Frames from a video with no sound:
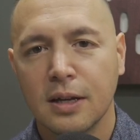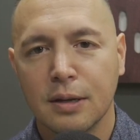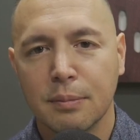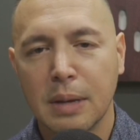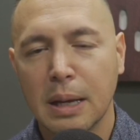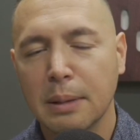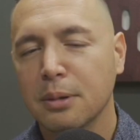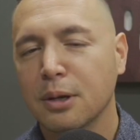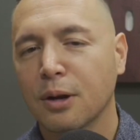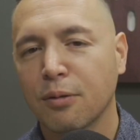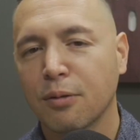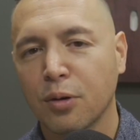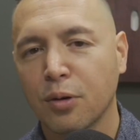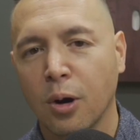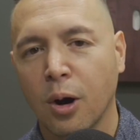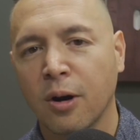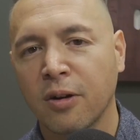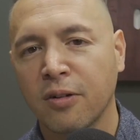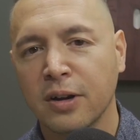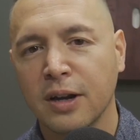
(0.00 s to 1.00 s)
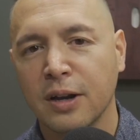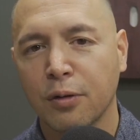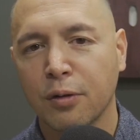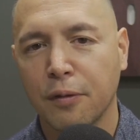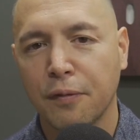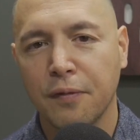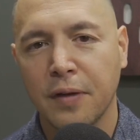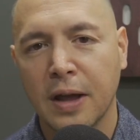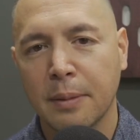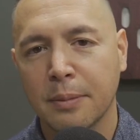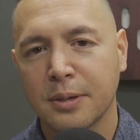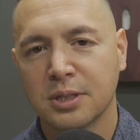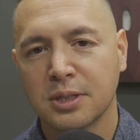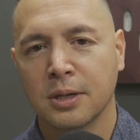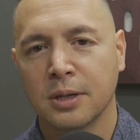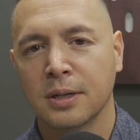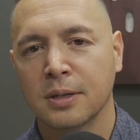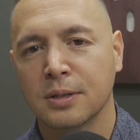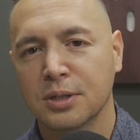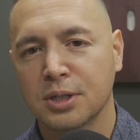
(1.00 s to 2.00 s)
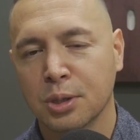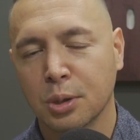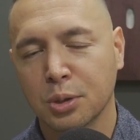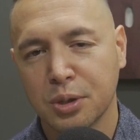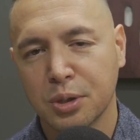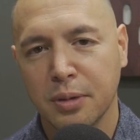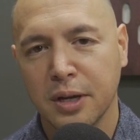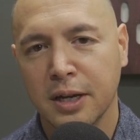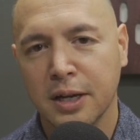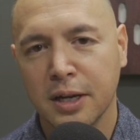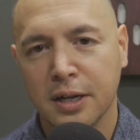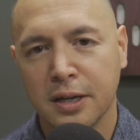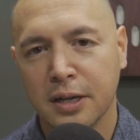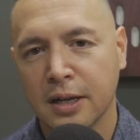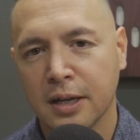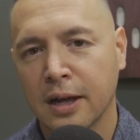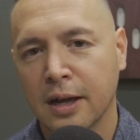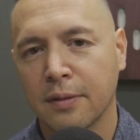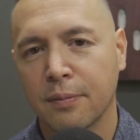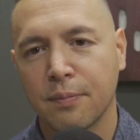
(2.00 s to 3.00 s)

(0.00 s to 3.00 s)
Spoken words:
you're already real famous on social media and you got